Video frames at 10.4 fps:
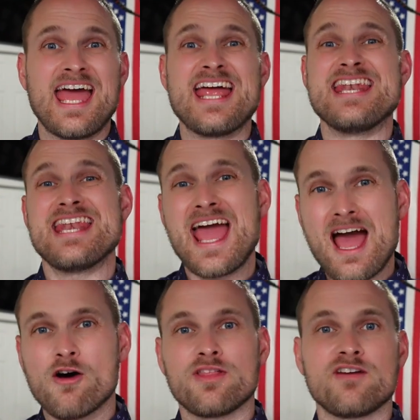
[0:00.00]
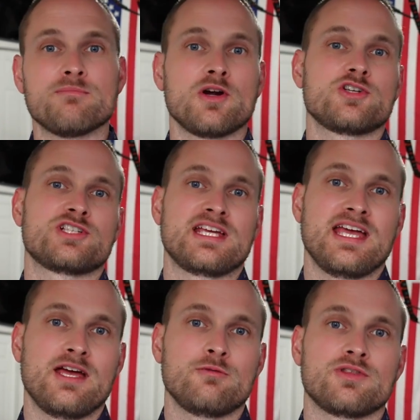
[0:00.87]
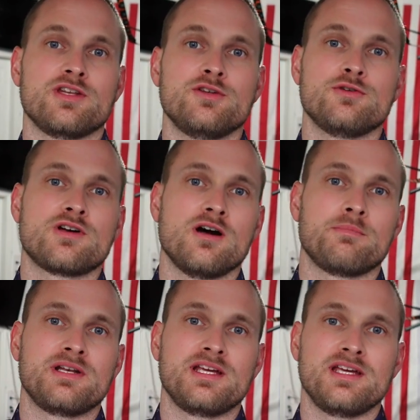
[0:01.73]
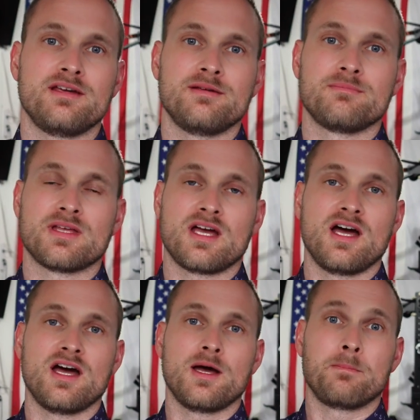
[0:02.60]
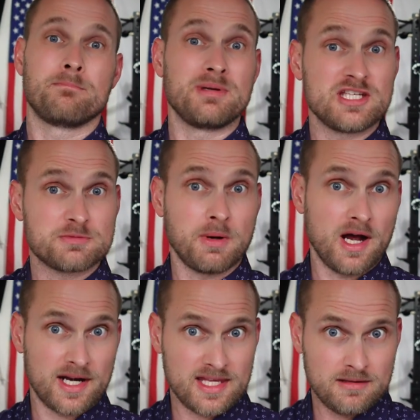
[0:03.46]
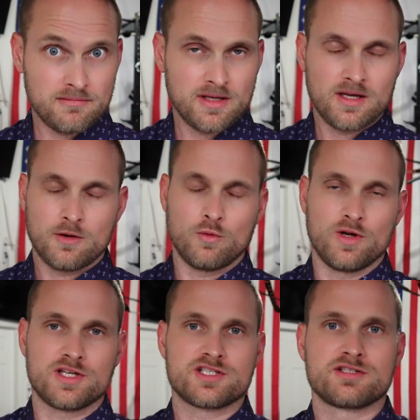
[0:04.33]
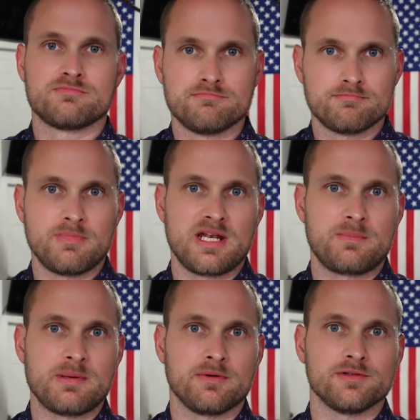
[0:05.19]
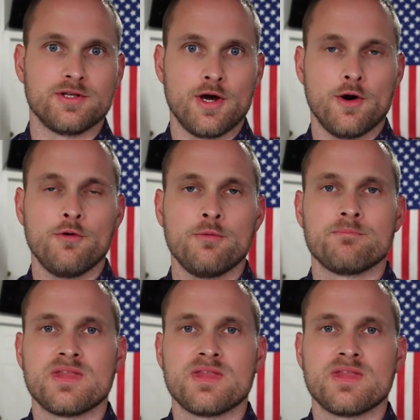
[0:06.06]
and now they've merged it again with the new company Beachbody, which many people know.